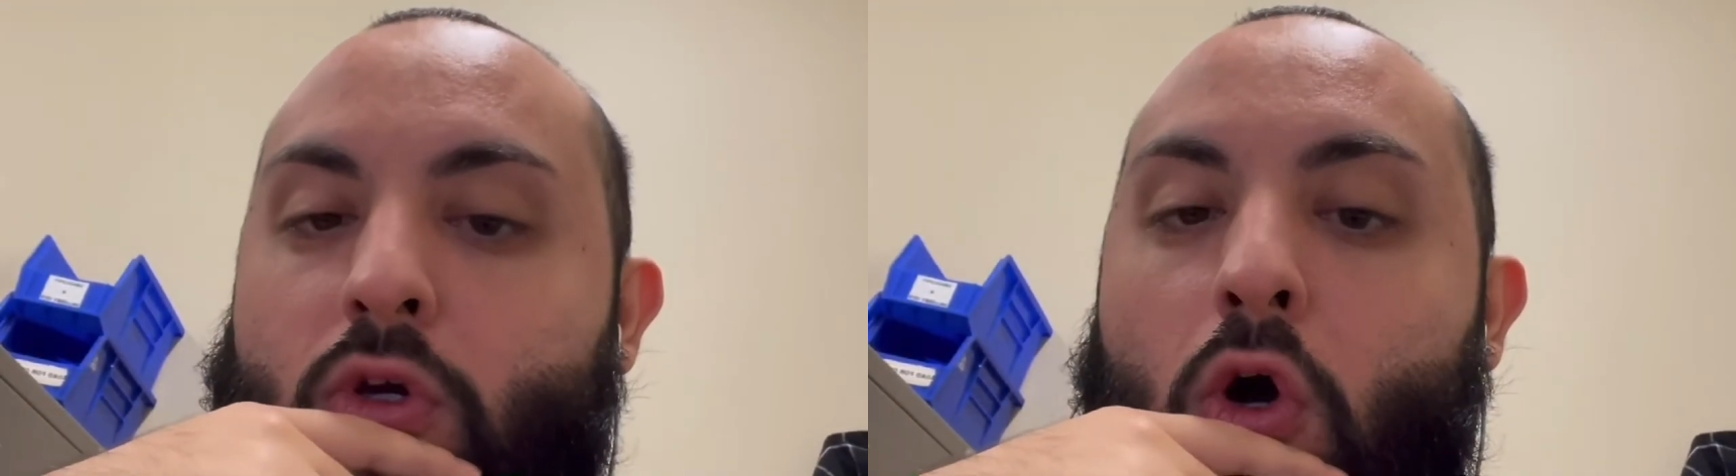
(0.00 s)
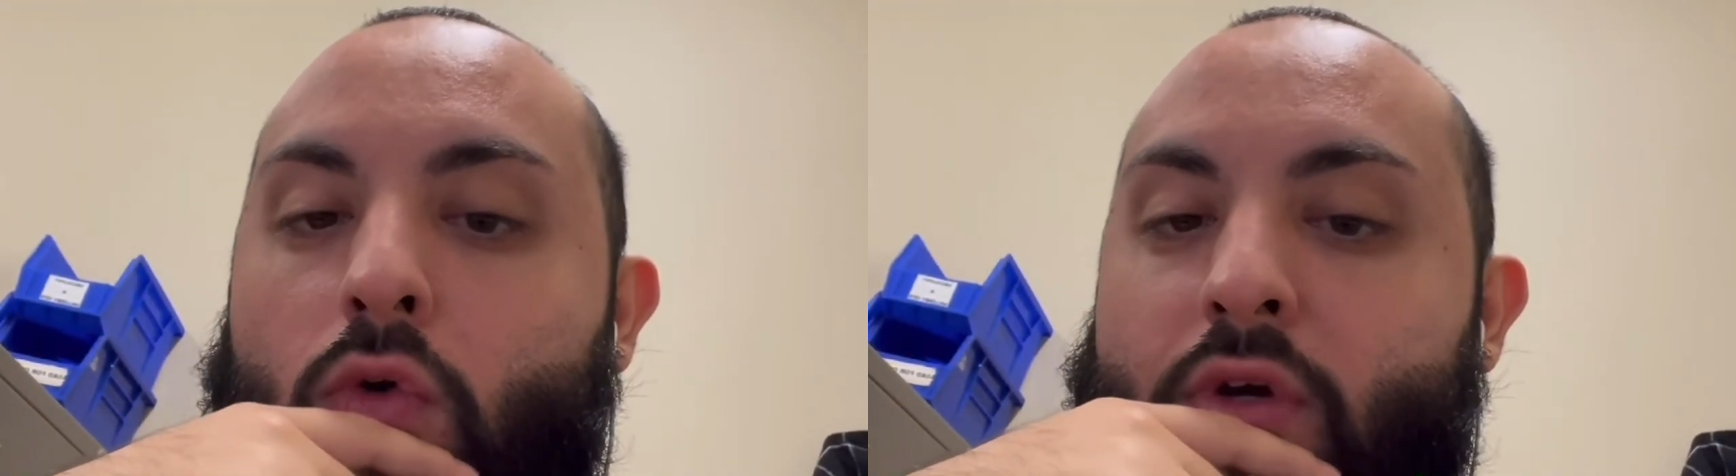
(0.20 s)

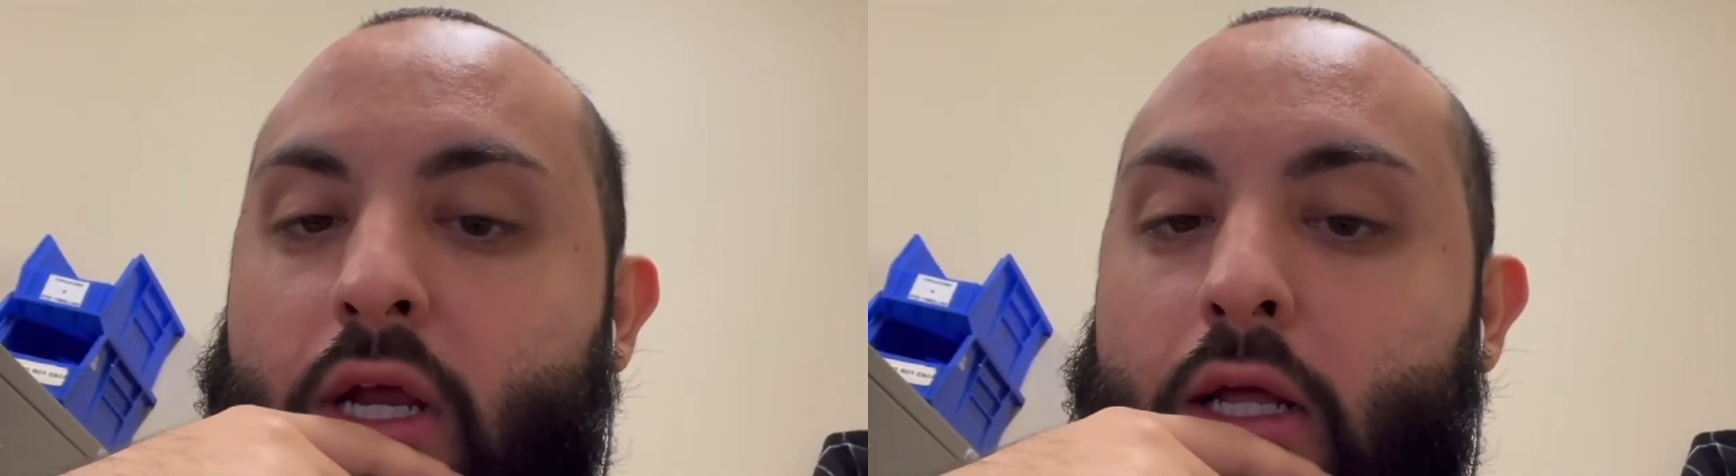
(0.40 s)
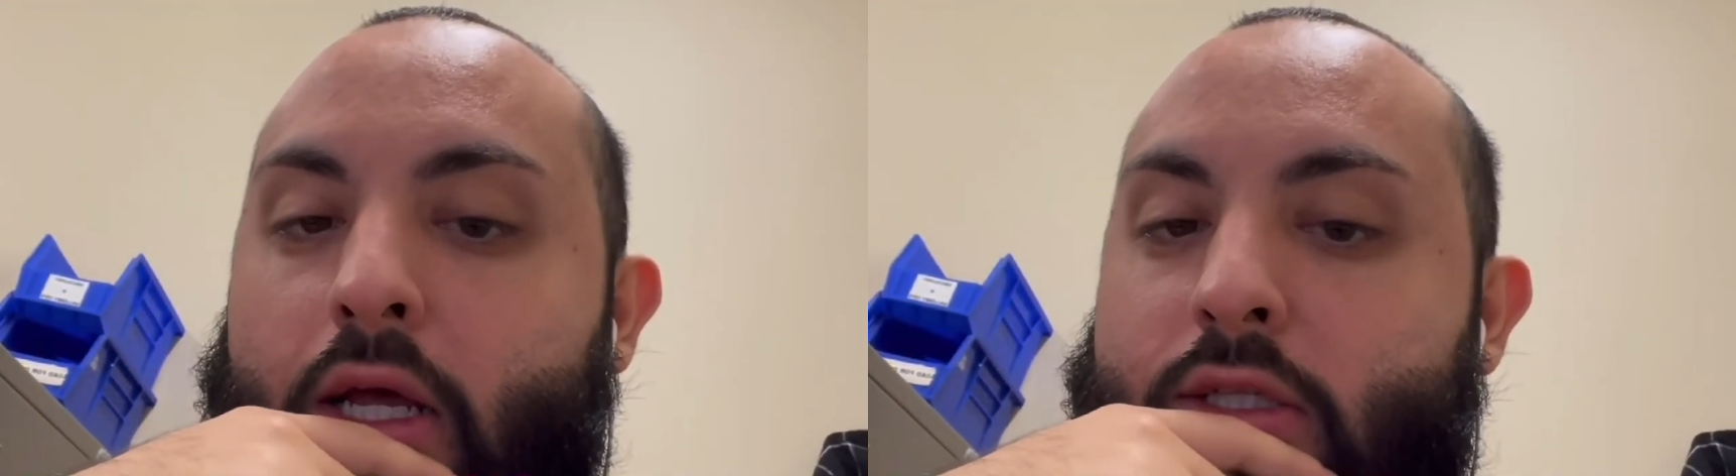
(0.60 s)

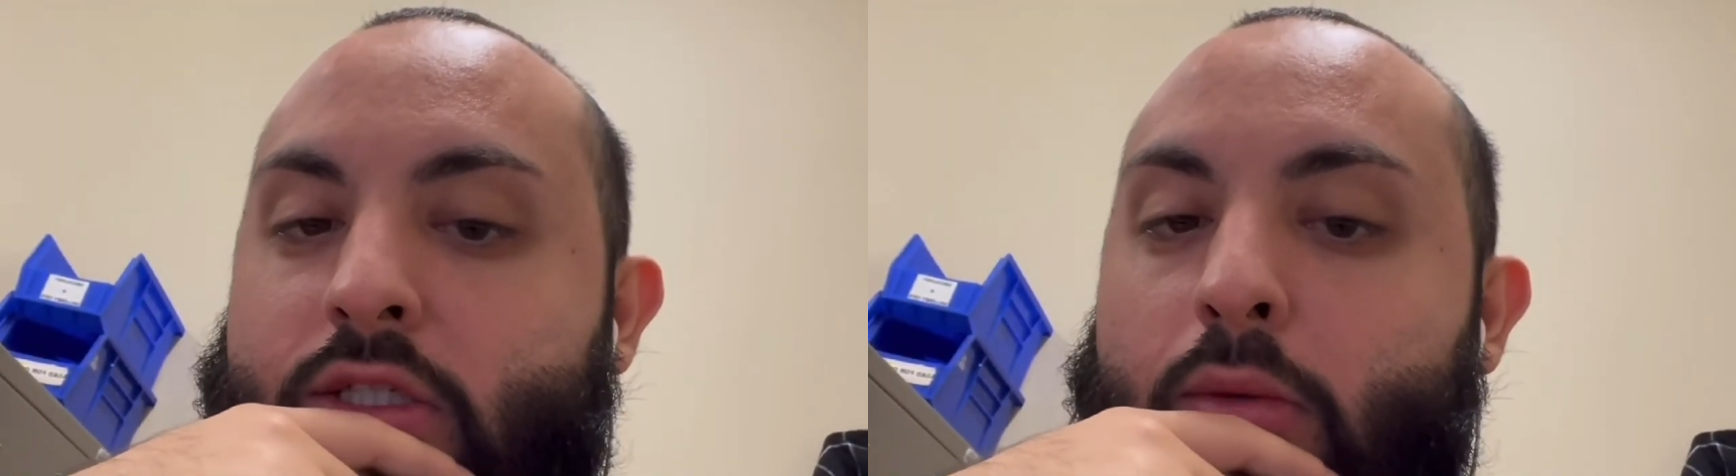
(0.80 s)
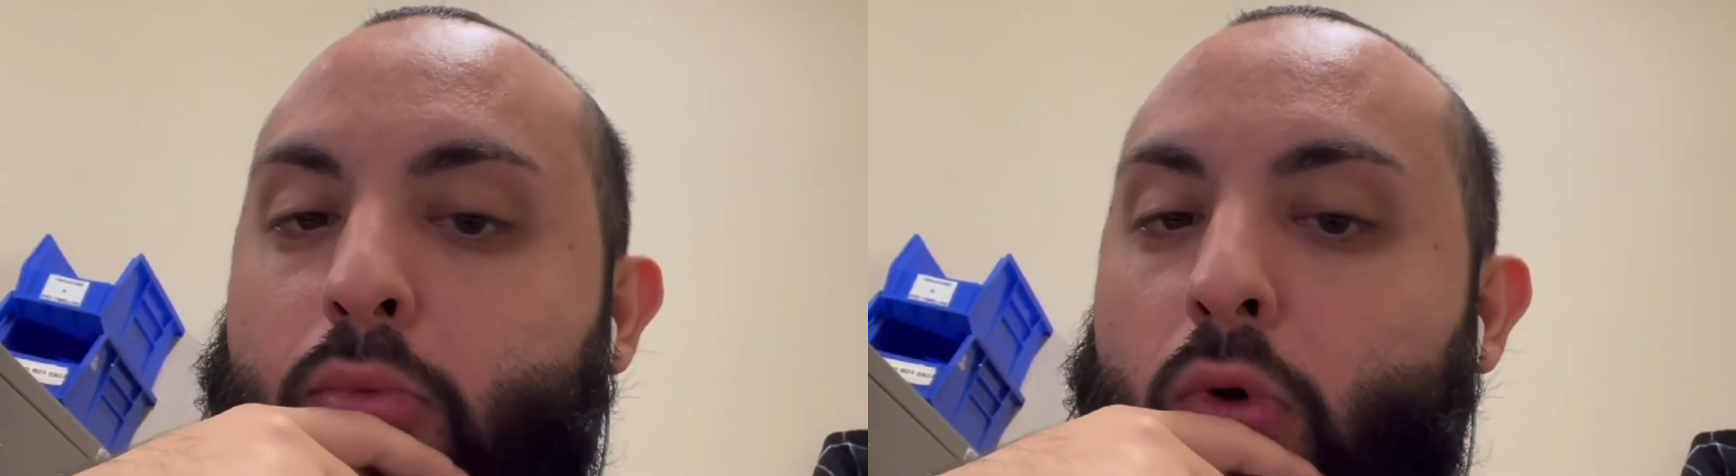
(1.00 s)
COVID at
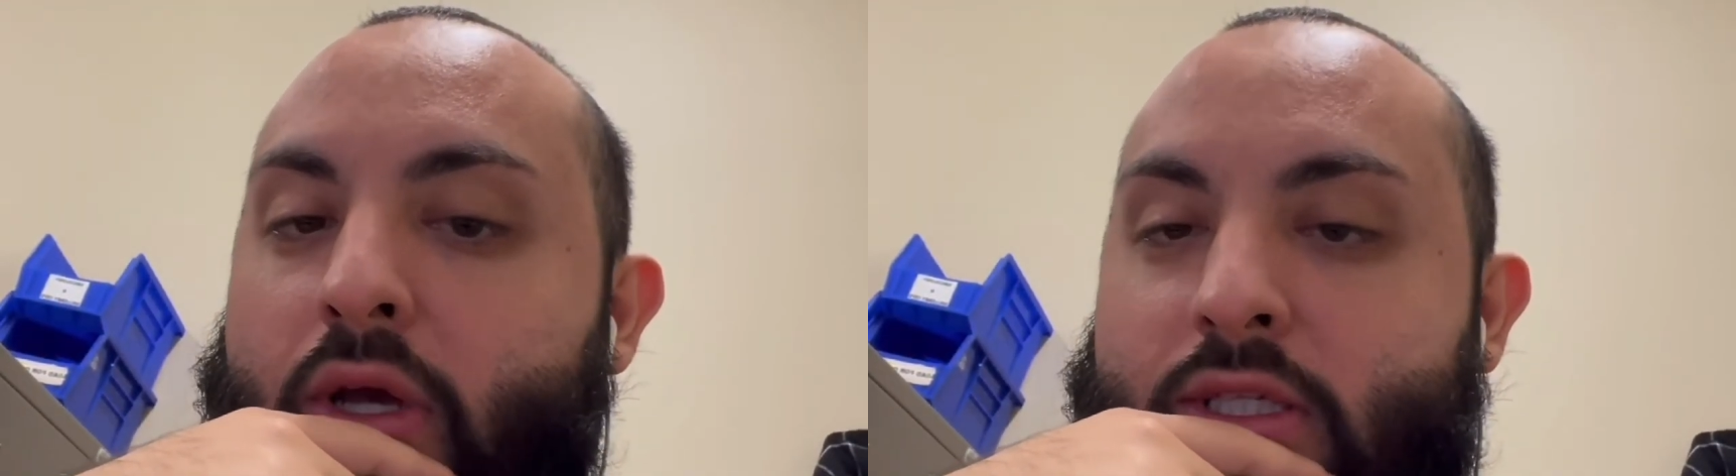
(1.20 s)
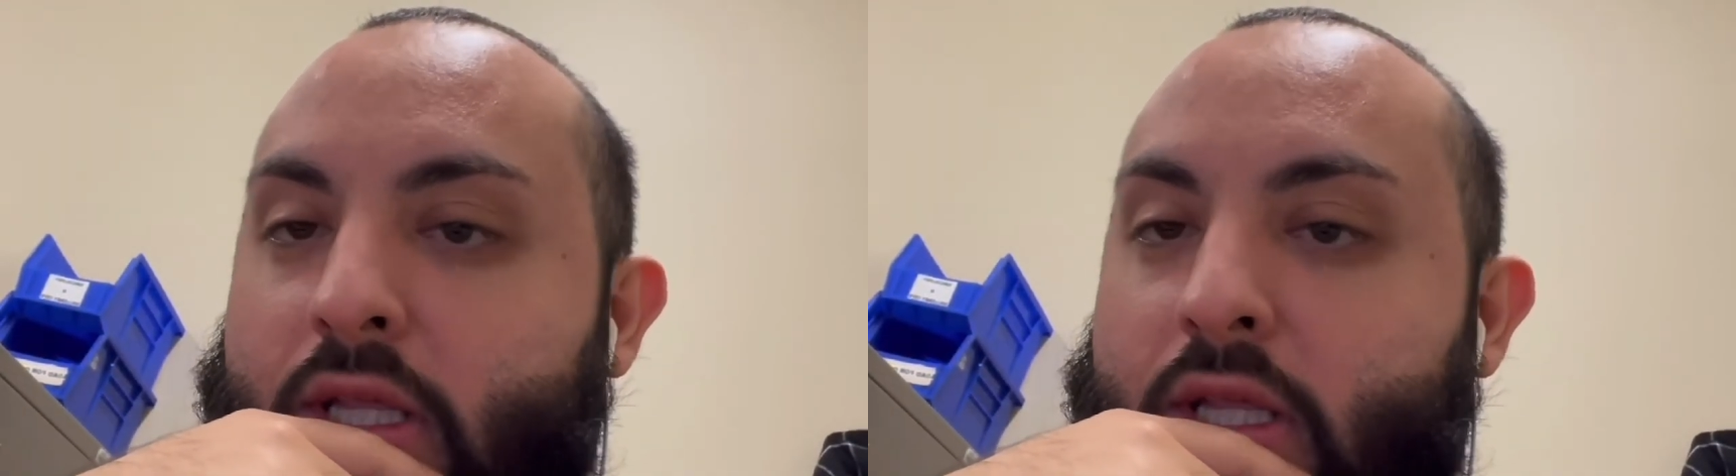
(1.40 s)
some points.